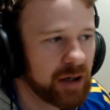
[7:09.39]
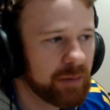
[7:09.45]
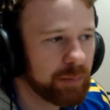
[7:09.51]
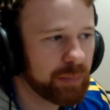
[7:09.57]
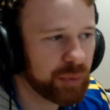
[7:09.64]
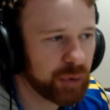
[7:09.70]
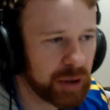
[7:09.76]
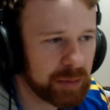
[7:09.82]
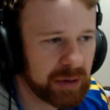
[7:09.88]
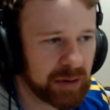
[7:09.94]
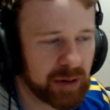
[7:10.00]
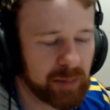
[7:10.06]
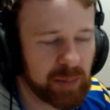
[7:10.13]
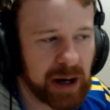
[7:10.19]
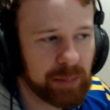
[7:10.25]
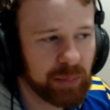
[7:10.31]
Premium
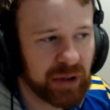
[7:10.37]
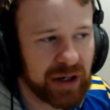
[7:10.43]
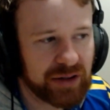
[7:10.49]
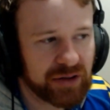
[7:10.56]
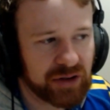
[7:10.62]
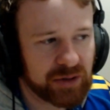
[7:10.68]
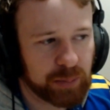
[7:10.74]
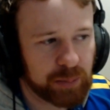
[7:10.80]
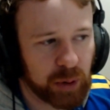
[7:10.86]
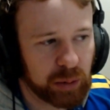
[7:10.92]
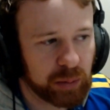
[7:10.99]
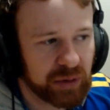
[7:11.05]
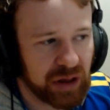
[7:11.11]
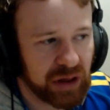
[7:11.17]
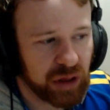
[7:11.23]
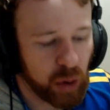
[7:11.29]
kebab places
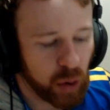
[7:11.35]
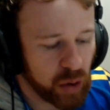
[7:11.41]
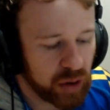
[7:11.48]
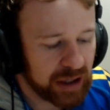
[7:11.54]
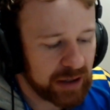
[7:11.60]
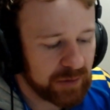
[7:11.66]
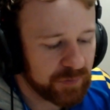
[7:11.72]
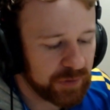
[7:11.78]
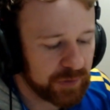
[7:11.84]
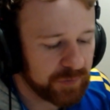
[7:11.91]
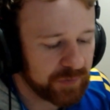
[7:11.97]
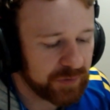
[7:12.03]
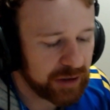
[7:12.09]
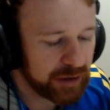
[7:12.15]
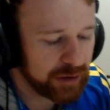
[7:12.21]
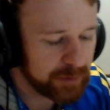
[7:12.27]
probably
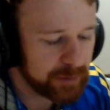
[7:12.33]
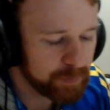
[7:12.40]
$13.50.